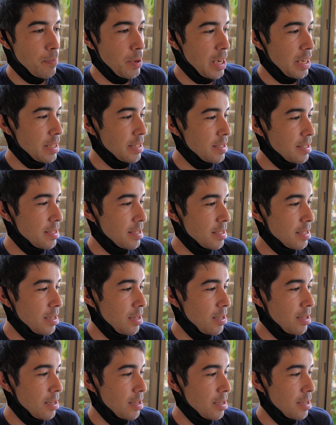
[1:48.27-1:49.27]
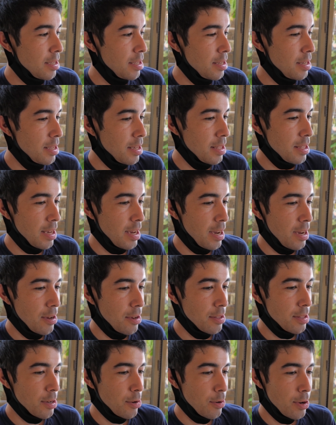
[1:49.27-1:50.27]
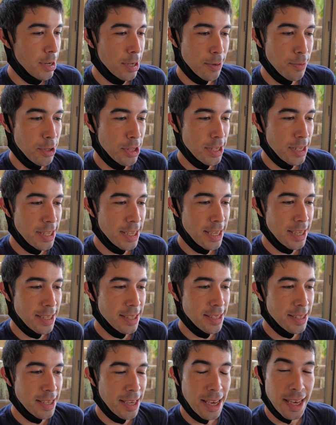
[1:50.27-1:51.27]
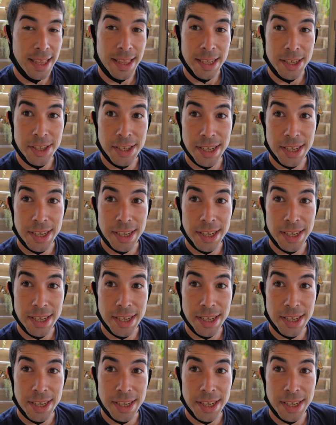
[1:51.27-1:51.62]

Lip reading: Based on how the guacamole tastes and the